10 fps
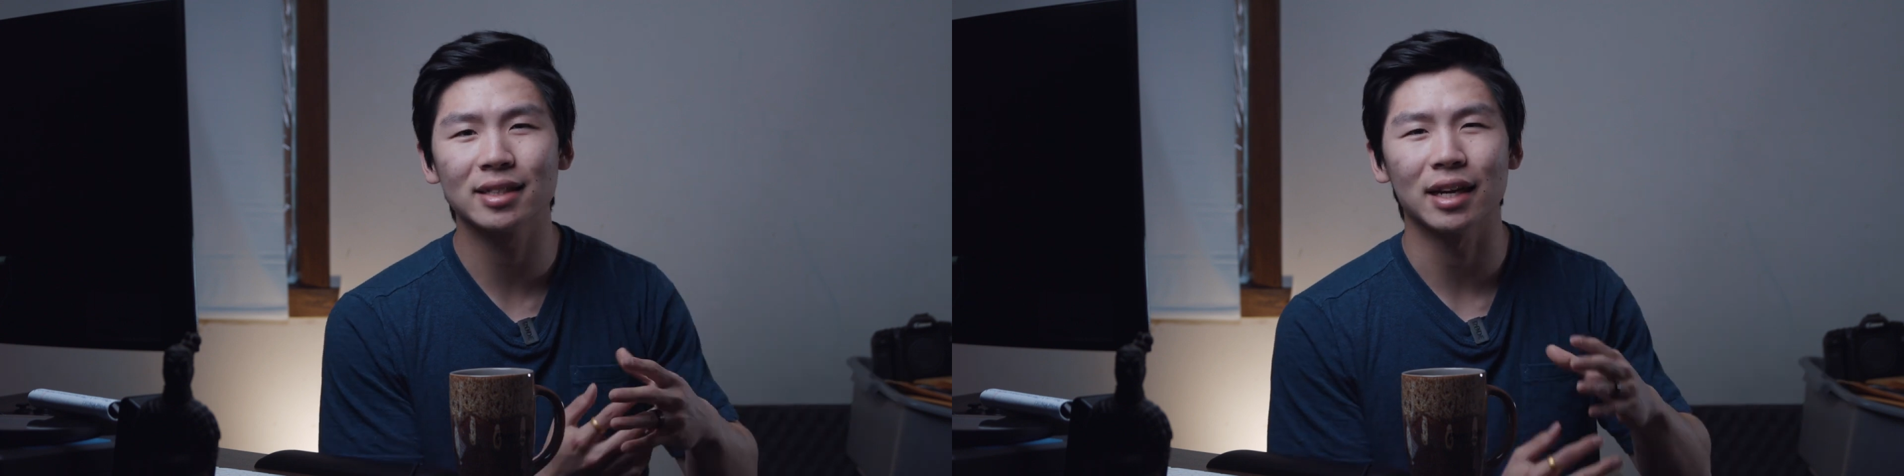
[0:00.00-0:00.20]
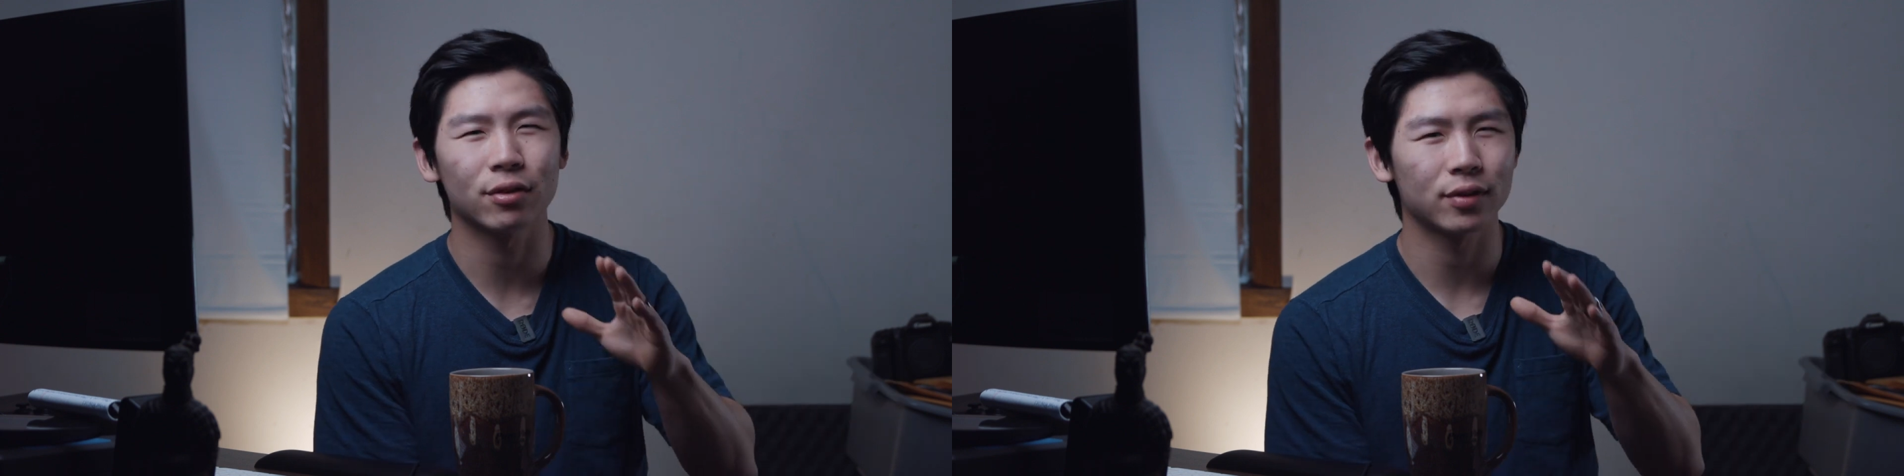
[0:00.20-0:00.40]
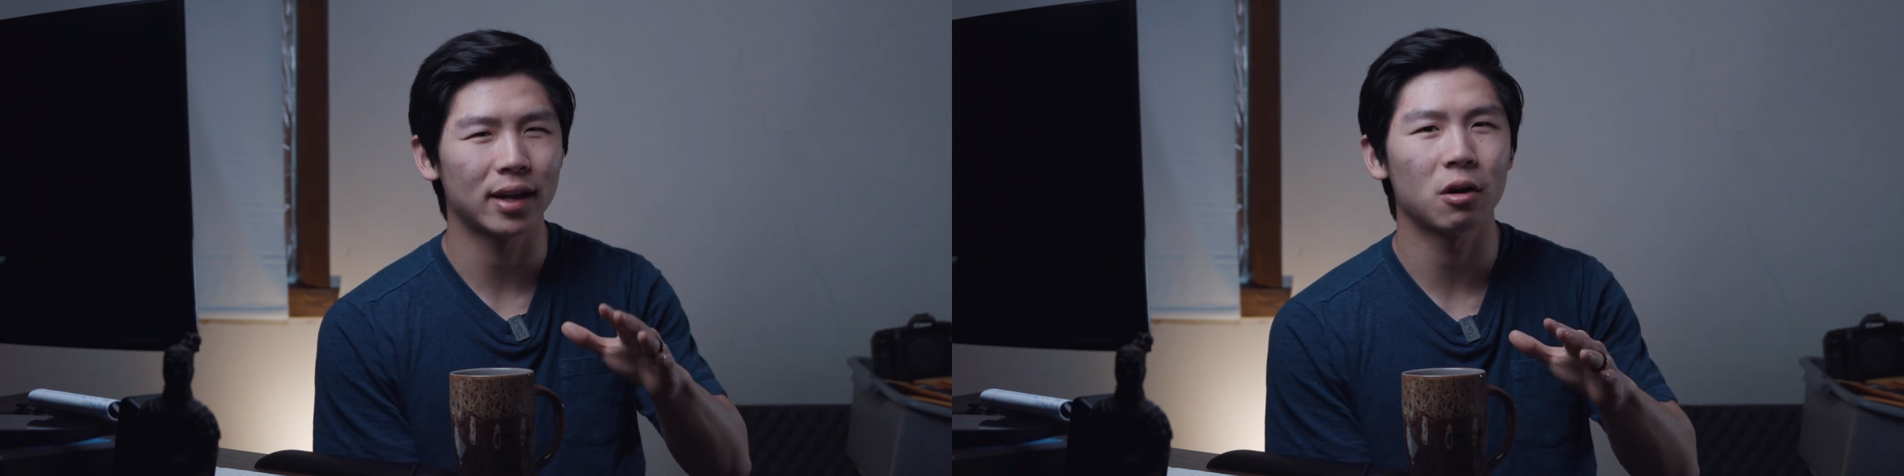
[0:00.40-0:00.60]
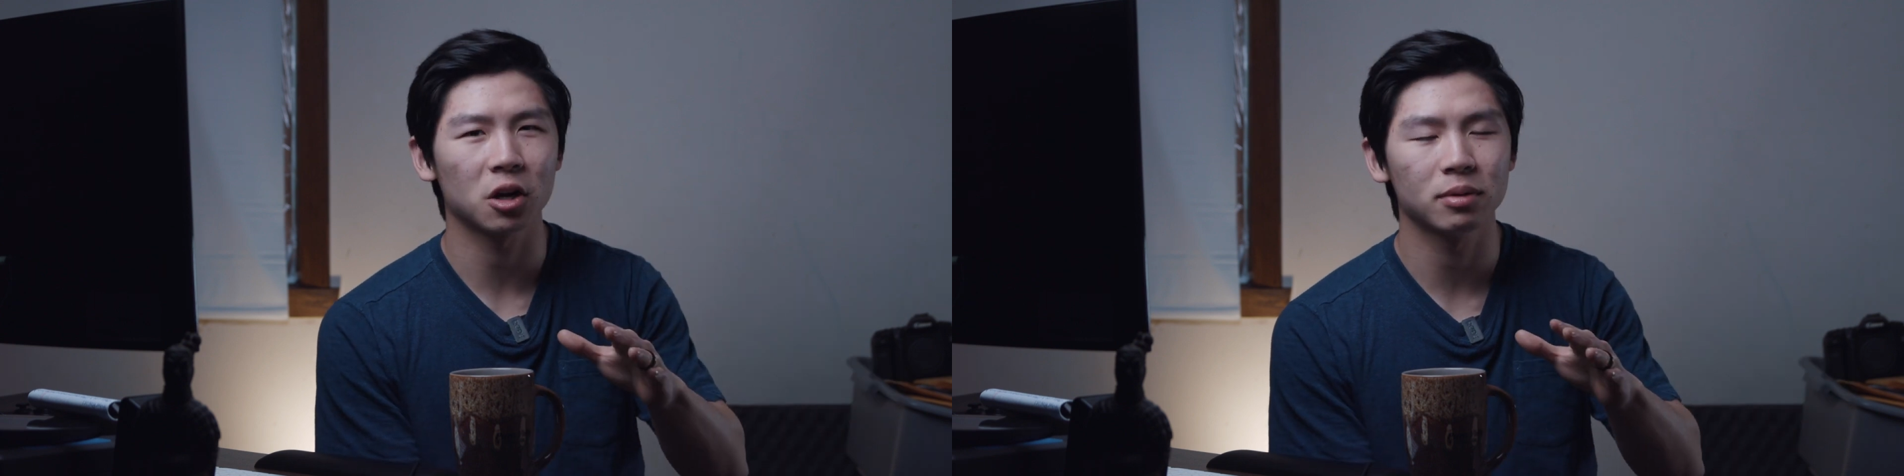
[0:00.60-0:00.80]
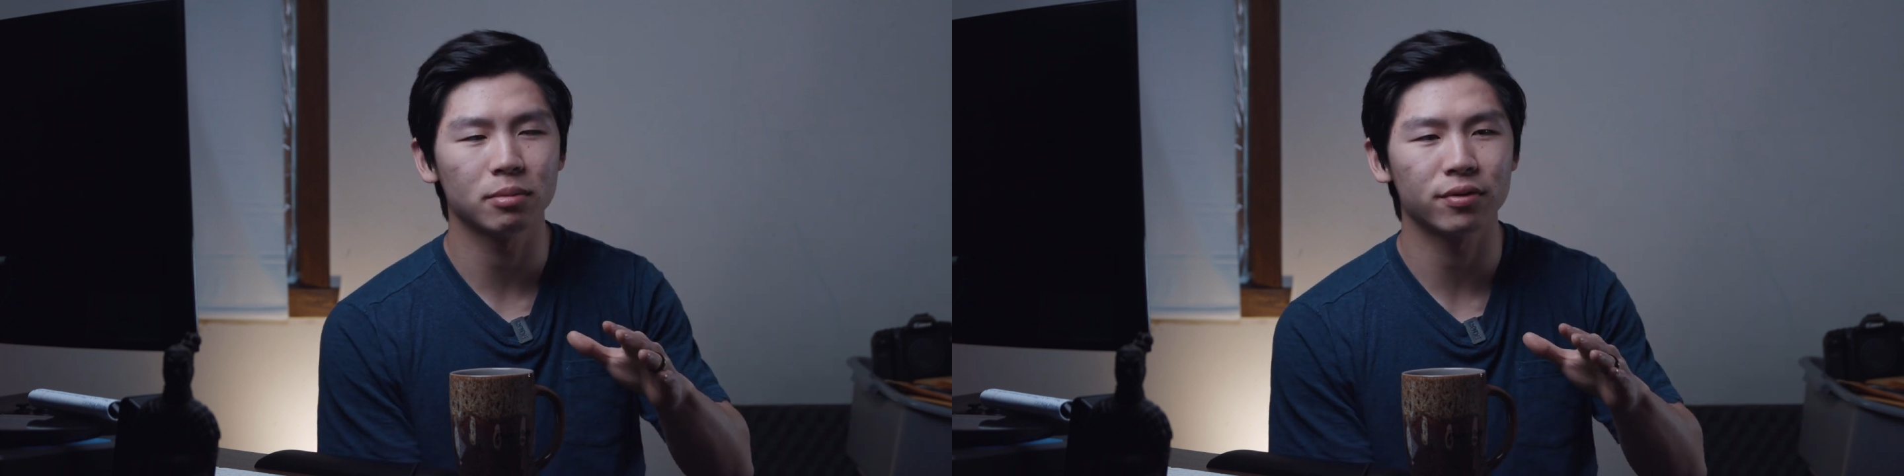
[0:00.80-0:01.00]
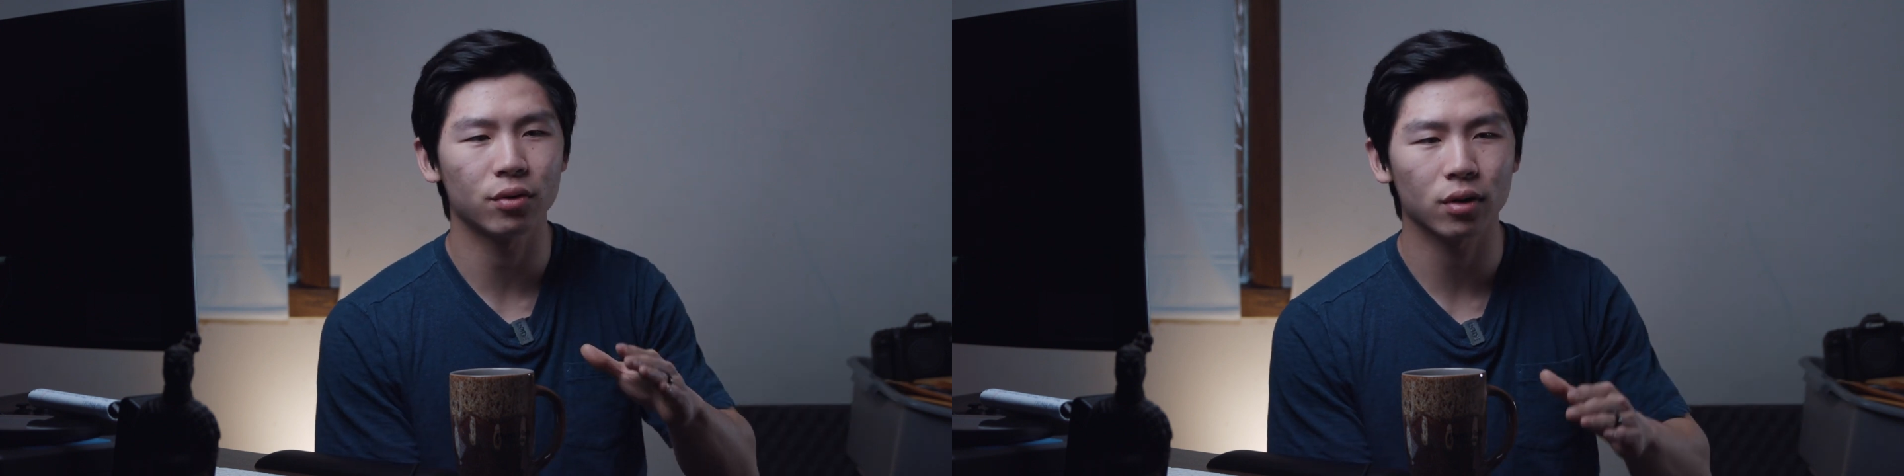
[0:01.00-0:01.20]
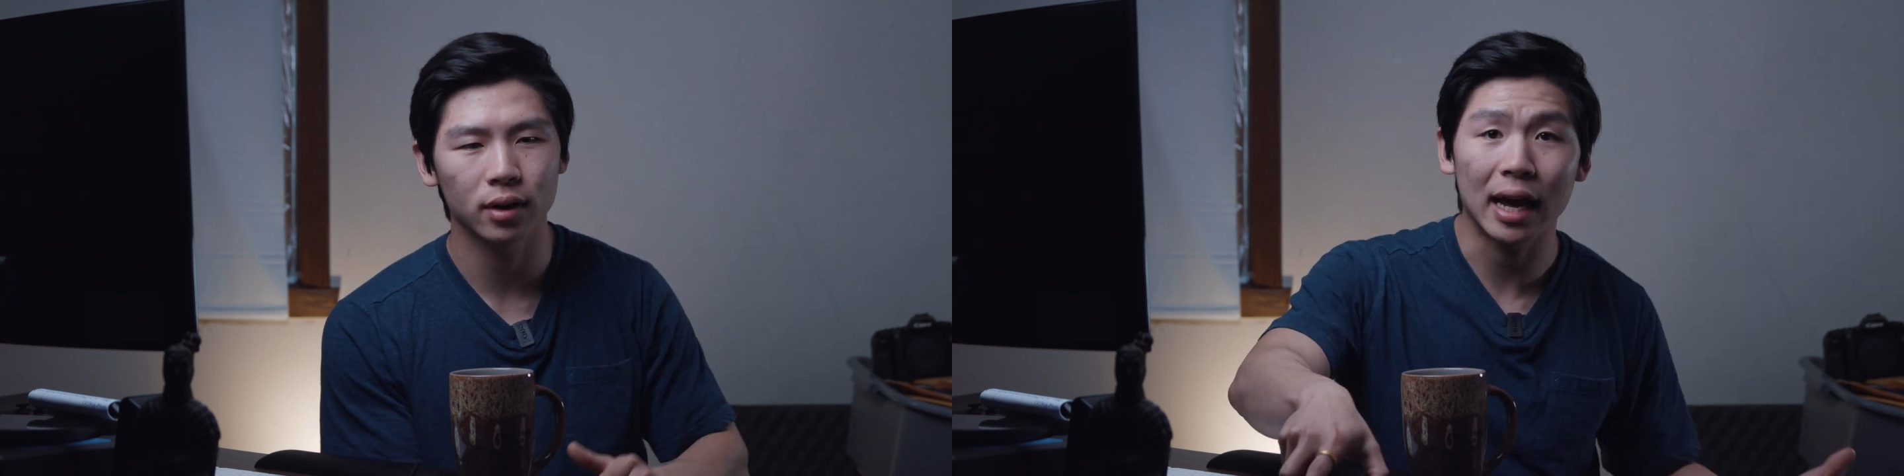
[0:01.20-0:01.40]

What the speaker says: I've heard that argument before.